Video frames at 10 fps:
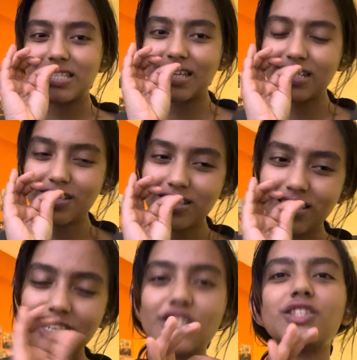get to
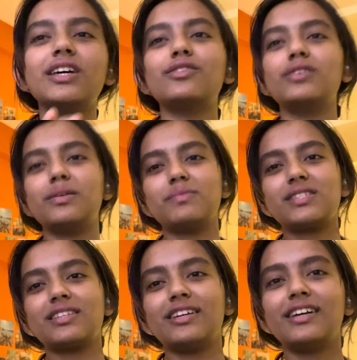touch their
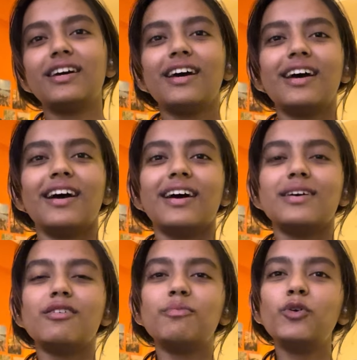dreams?
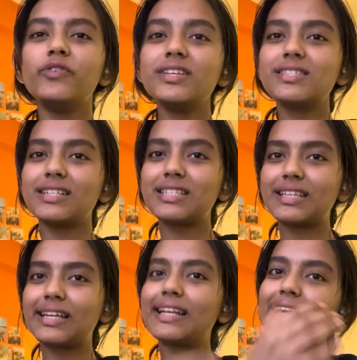Movies that
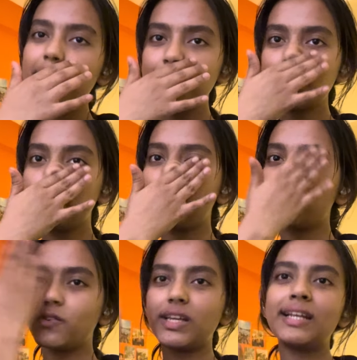claim to
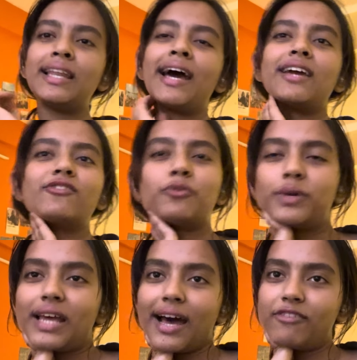mirror real life
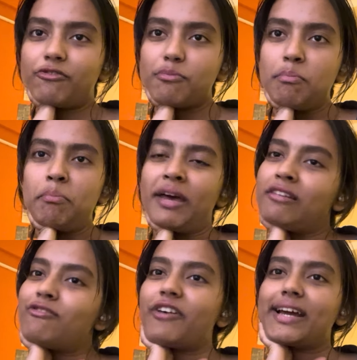would have
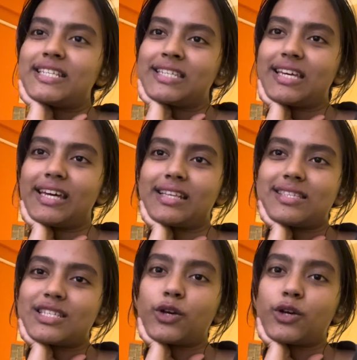men fighting against